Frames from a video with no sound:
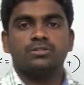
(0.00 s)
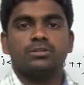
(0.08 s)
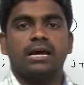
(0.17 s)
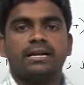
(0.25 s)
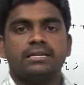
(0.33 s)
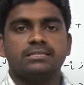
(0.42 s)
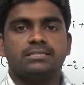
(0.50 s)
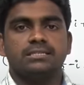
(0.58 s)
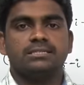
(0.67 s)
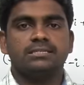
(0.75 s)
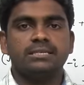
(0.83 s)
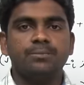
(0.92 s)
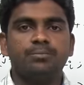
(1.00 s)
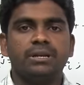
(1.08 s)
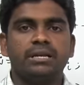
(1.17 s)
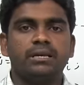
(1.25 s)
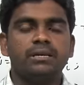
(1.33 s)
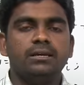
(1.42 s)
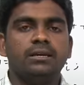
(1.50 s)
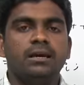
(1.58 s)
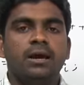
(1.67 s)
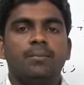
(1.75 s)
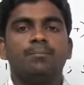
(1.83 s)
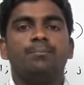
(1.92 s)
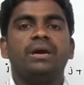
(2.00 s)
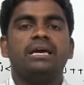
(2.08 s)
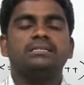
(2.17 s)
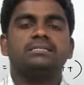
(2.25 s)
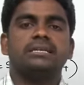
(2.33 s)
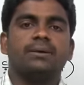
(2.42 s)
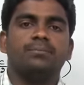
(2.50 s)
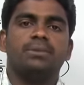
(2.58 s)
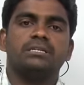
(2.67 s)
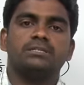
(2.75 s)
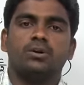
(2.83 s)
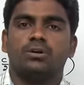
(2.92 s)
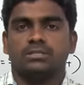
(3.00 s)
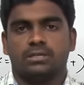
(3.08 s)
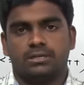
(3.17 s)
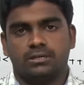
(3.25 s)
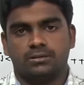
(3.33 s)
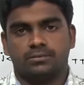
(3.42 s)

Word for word: So, that is simply base numbers logic,